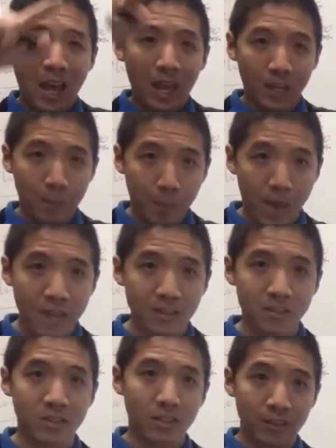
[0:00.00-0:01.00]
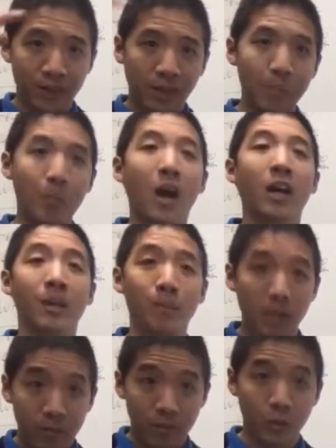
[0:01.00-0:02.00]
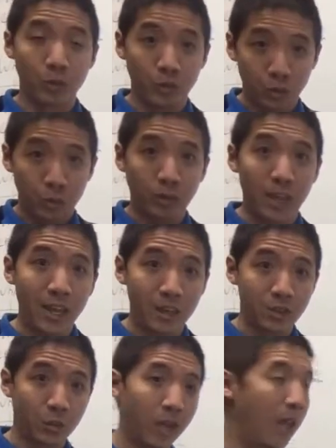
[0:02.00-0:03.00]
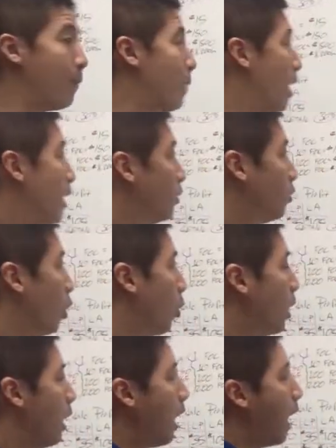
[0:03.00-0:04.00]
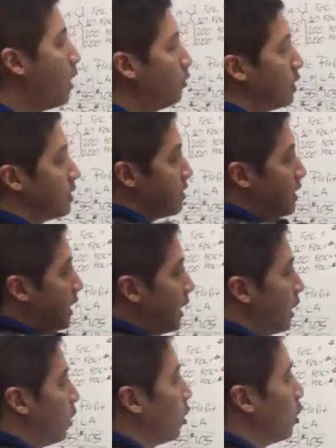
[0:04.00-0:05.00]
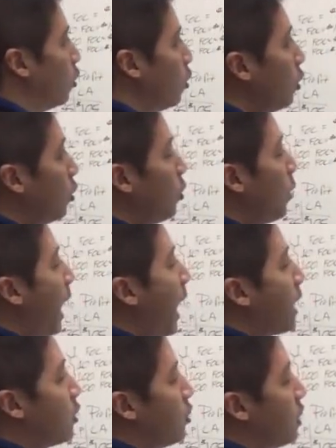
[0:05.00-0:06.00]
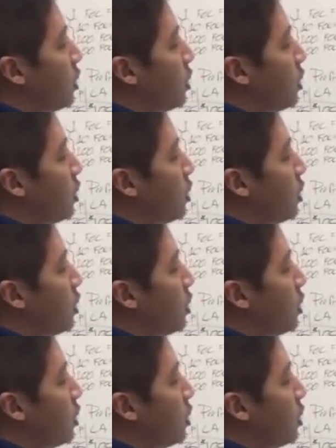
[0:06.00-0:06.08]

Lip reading: and it pens to the very bottom of those two legs, okay? So as you can see here, you actually